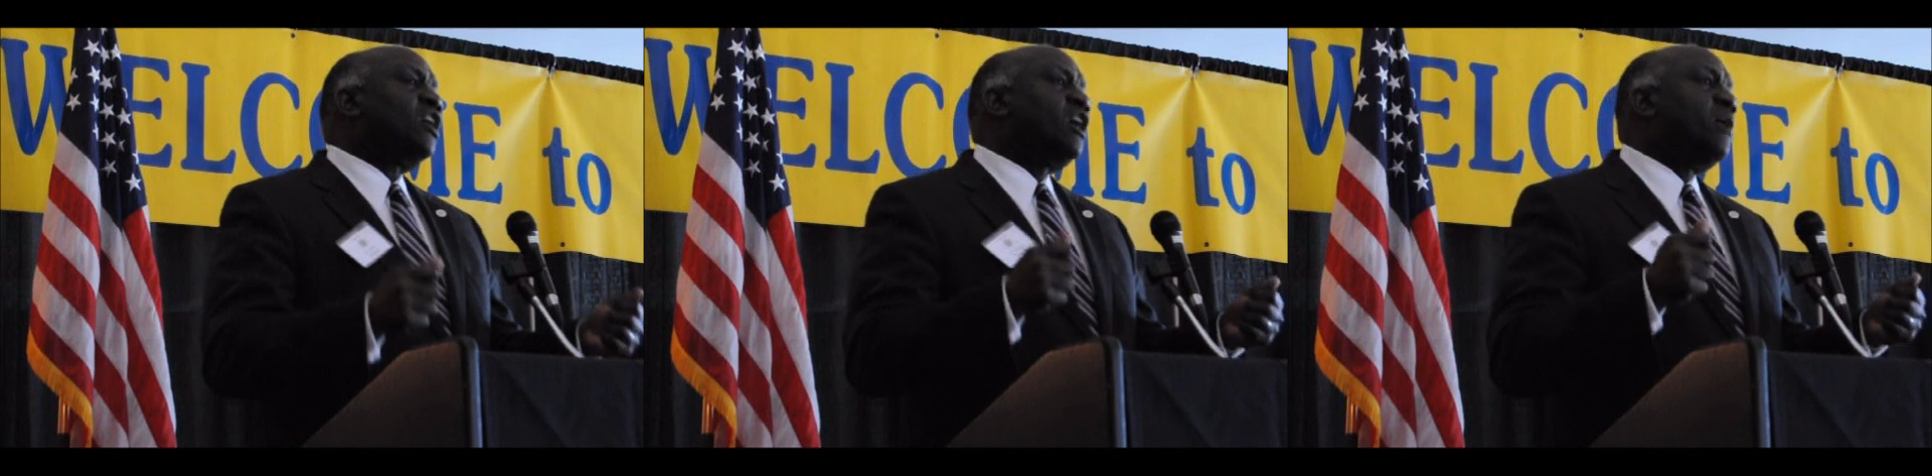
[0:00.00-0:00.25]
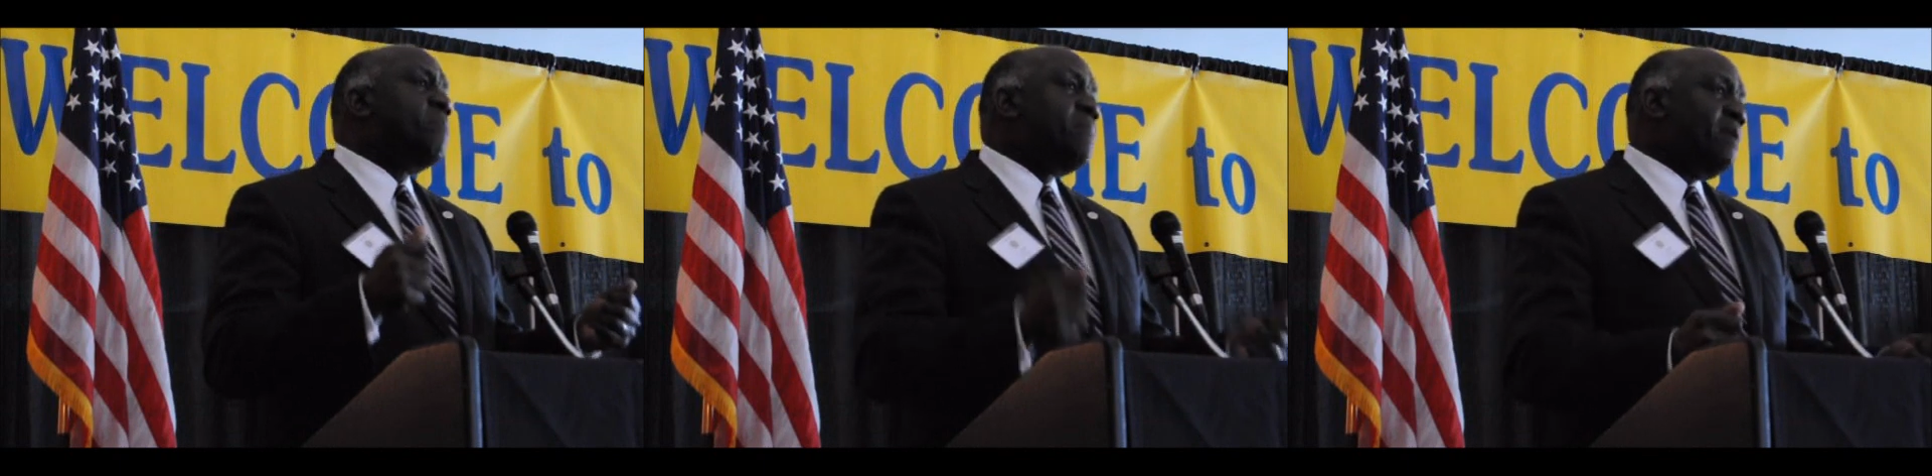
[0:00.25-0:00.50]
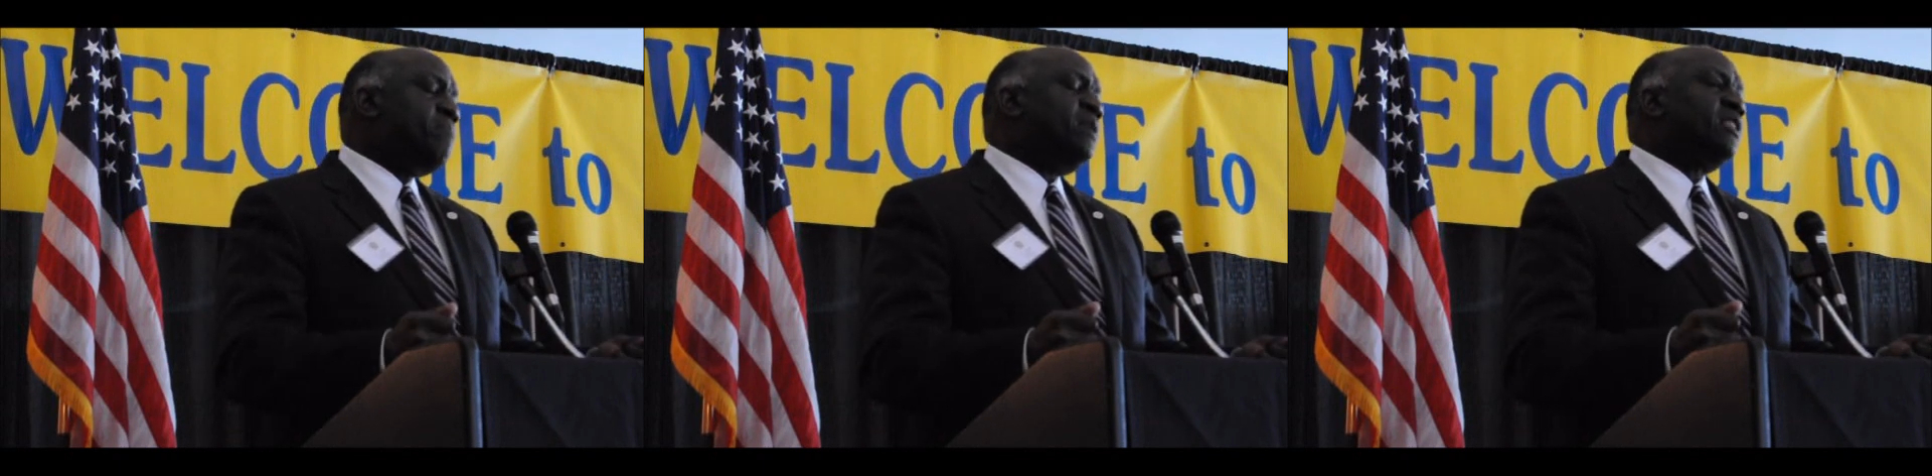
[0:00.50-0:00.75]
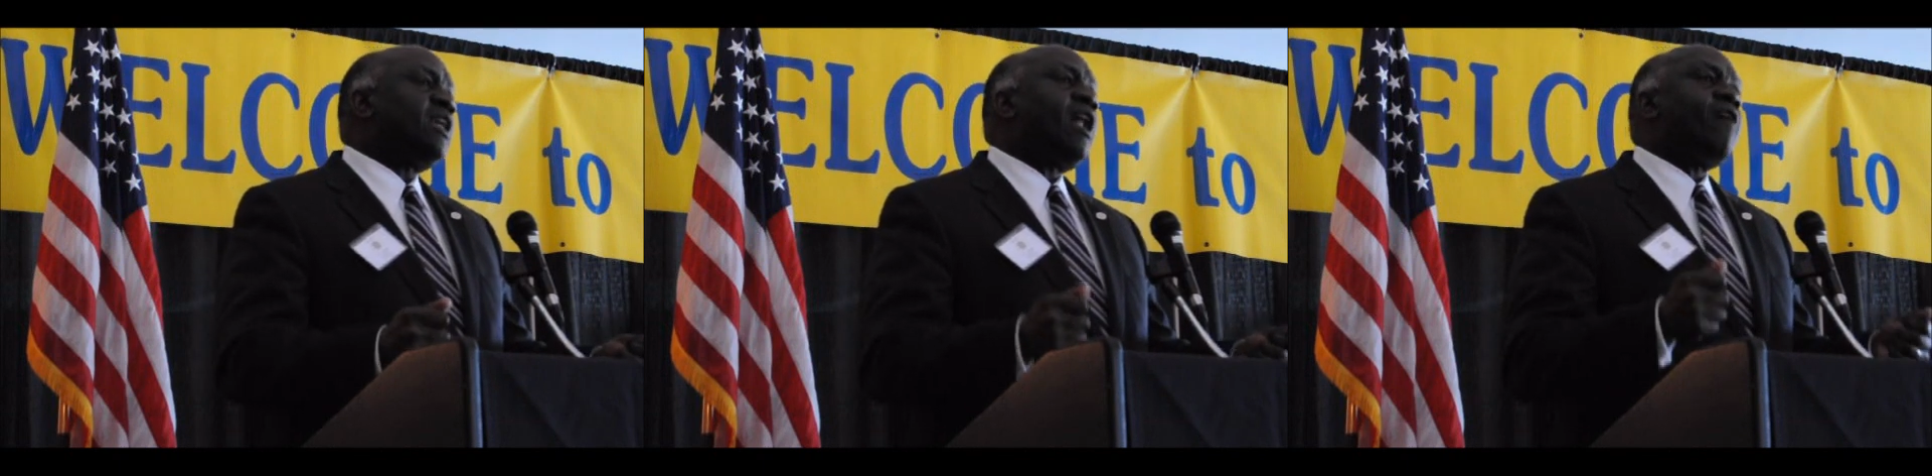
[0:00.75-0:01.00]
the
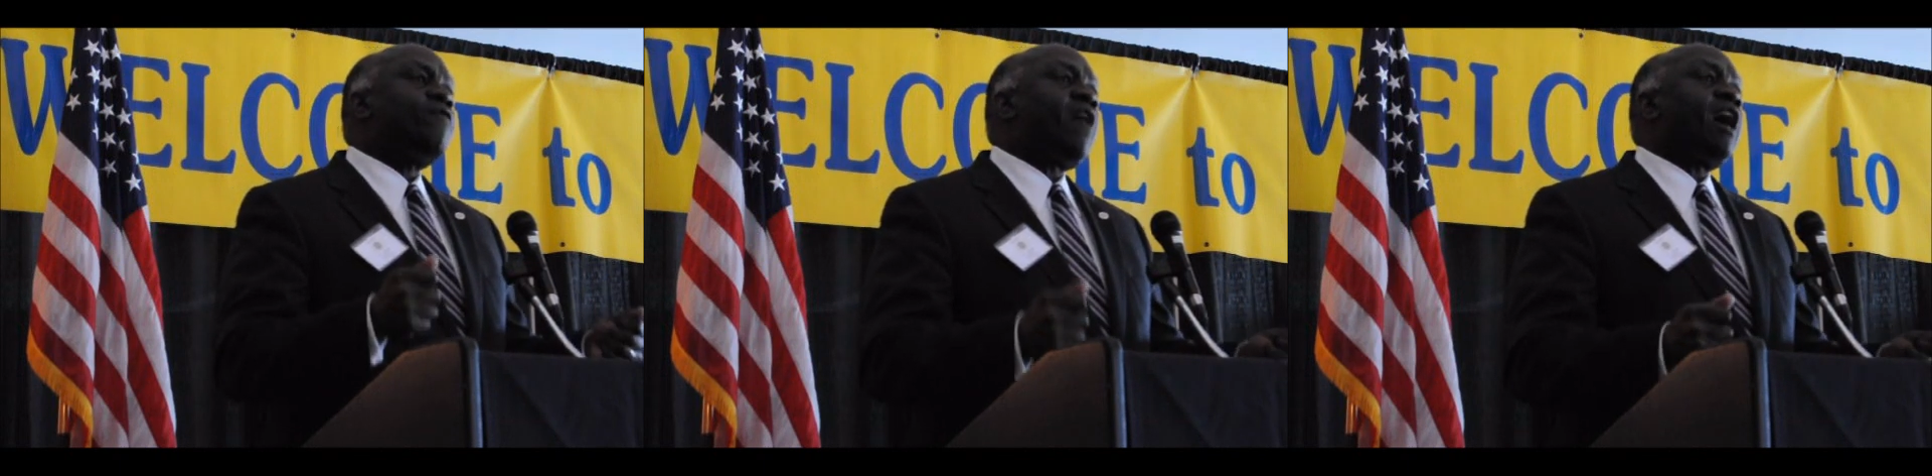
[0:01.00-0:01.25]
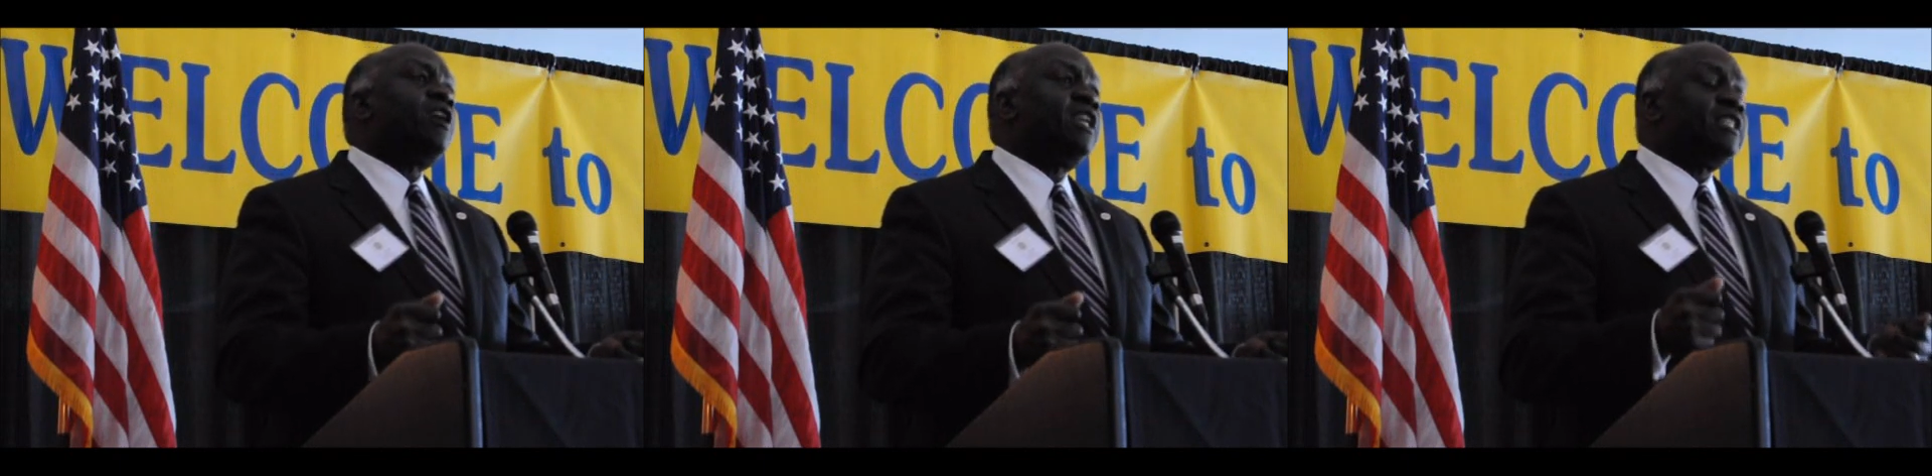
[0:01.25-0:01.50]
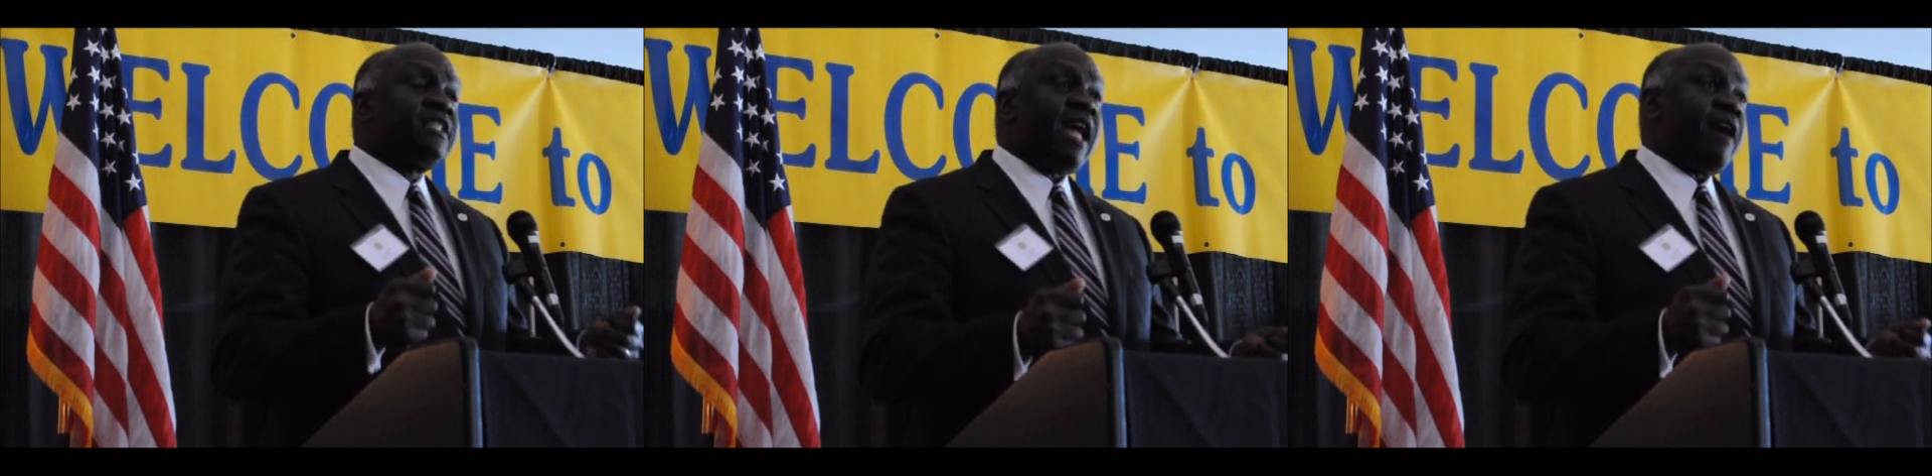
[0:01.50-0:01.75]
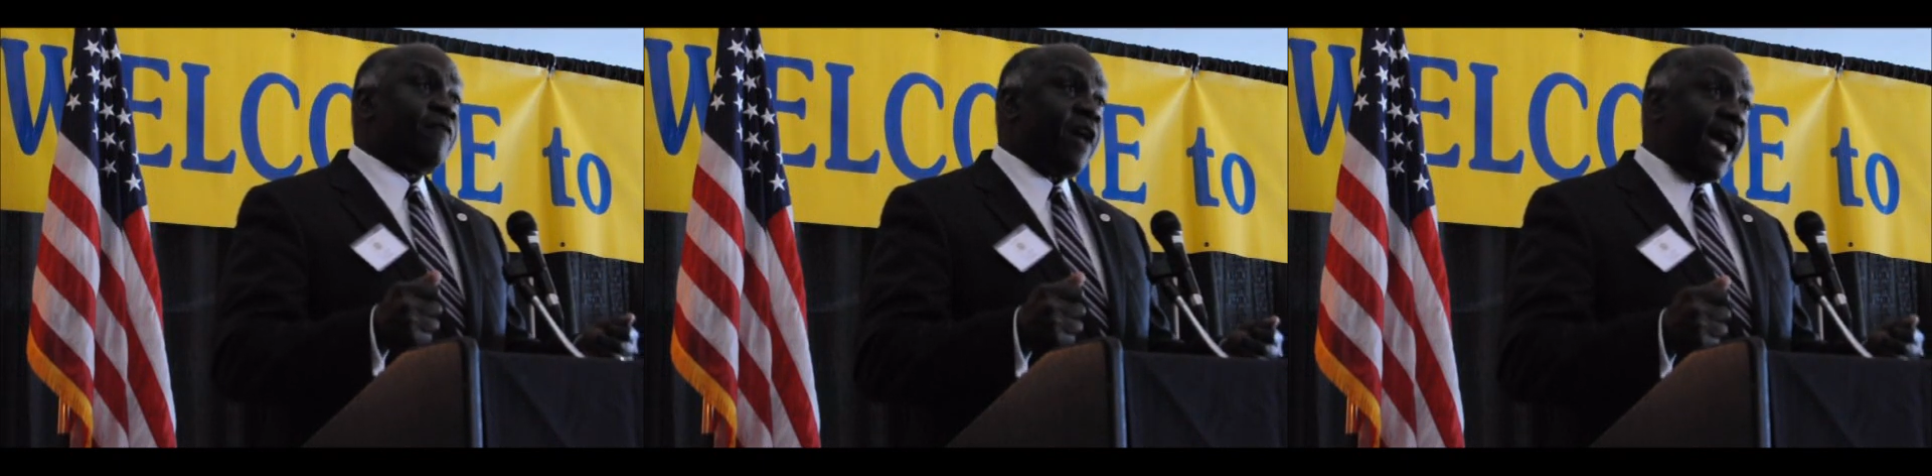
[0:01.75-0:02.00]
commitment that our faculty and
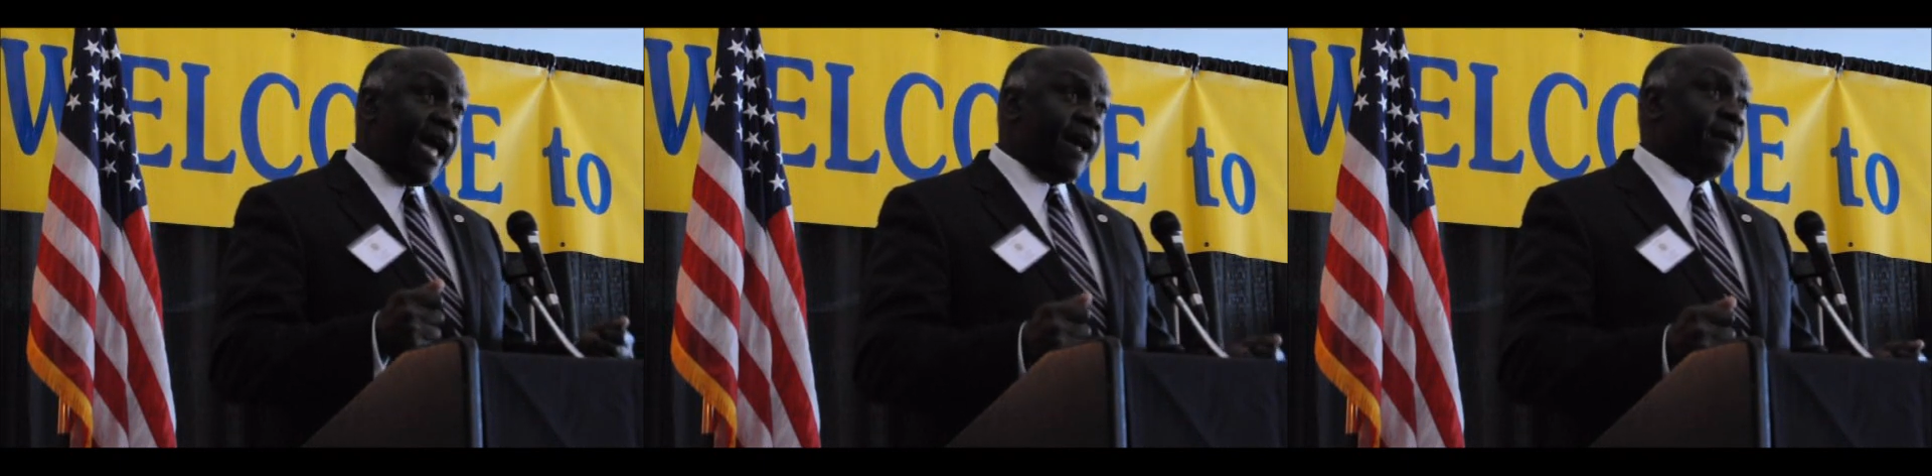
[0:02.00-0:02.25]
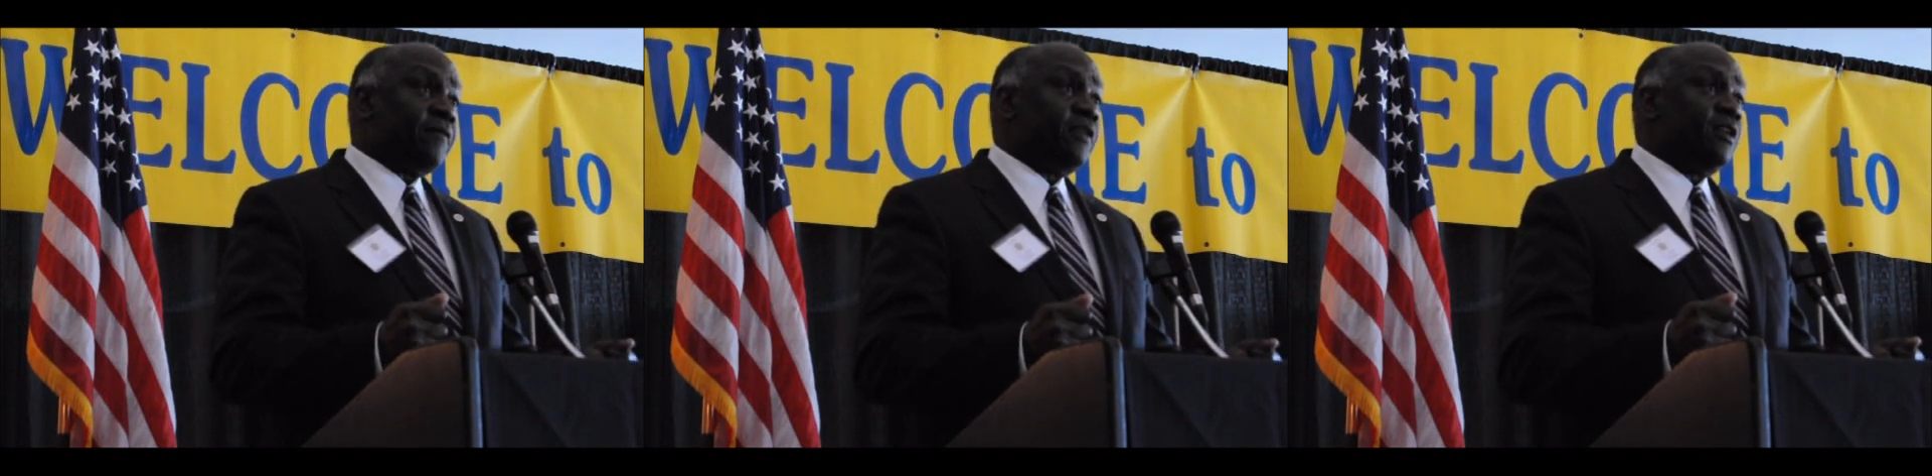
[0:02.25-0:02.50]
staff have